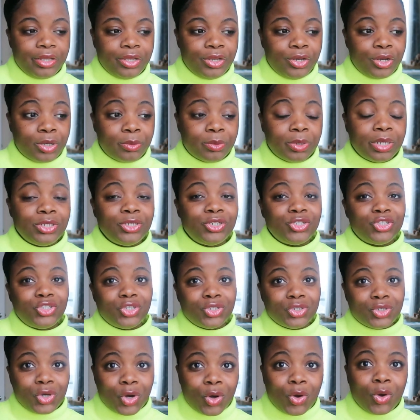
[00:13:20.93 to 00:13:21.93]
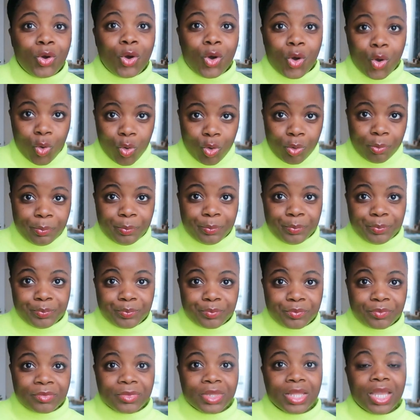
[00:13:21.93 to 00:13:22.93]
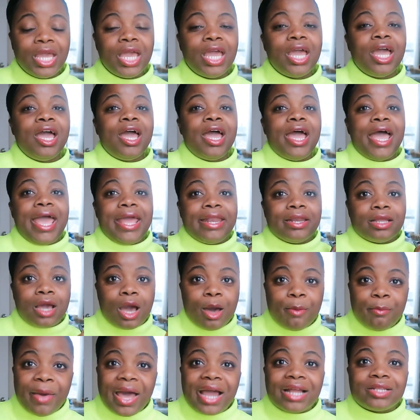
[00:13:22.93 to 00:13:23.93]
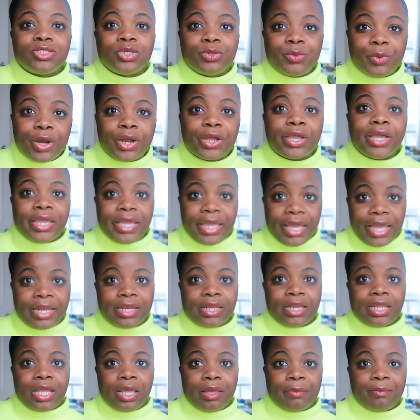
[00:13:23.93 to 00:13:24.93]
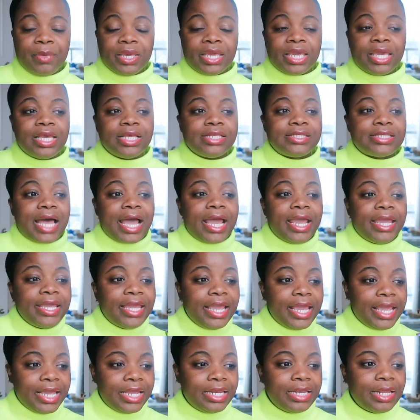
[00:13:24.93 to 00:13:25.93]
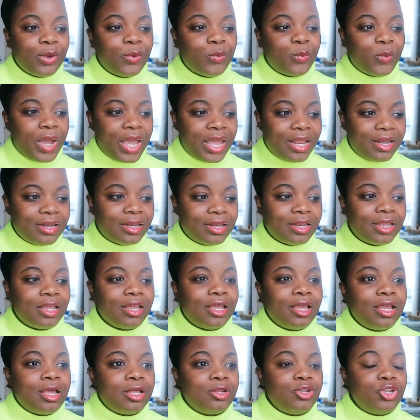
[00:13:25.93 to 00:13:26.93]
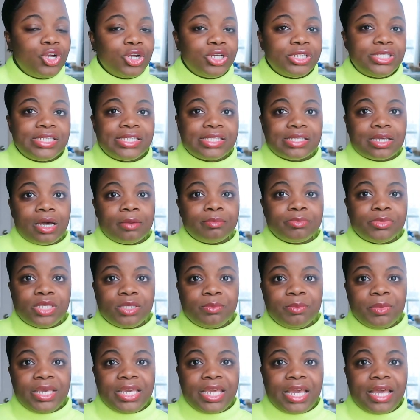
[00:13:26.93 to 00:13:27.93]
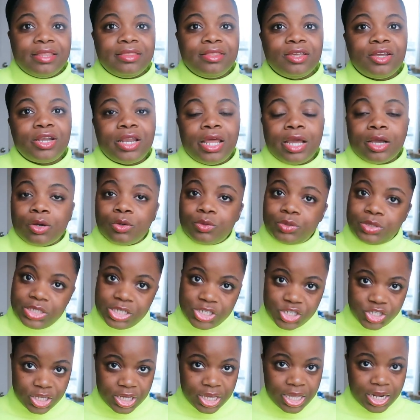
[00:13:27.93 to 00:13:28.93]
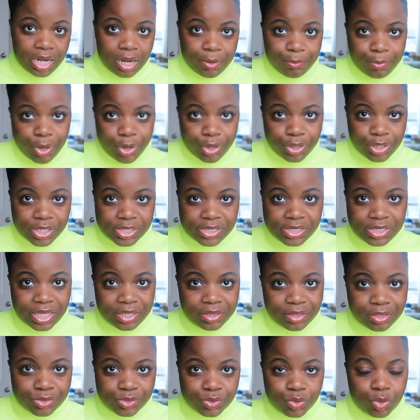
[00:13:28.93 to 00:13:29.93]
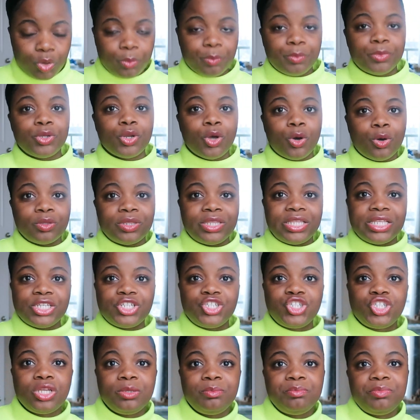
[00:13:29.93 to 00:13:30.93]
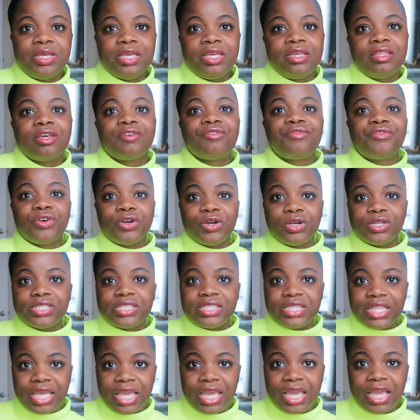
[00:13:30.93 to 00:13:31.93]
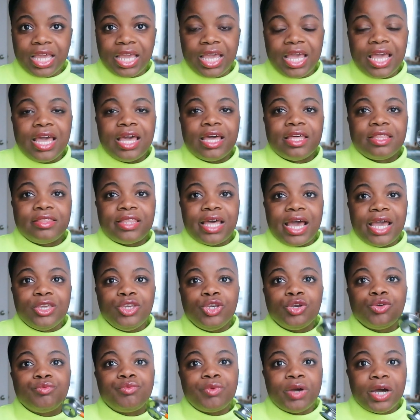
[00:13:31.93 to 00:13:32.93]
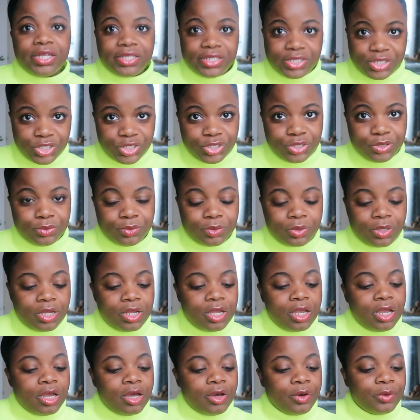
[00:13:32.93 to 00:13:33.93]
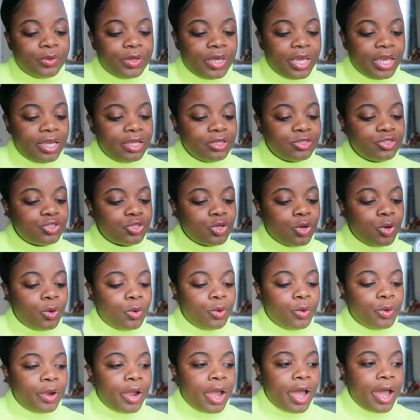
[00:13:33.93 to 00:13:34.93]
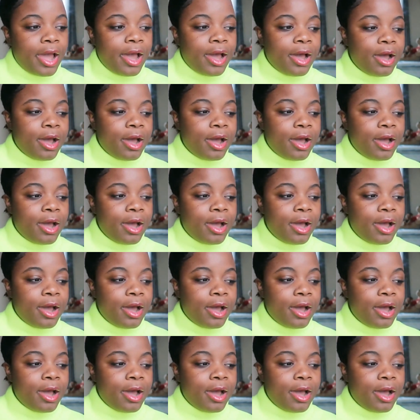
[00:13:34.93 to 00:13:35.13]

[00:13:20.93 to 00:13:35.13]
you know what, you should go home and come back to work again. Because I hate it when nurses come to me and they're like, oh Tisha, can I borrow your stethoscope? No, this should be the first thing that you run to. Okay, so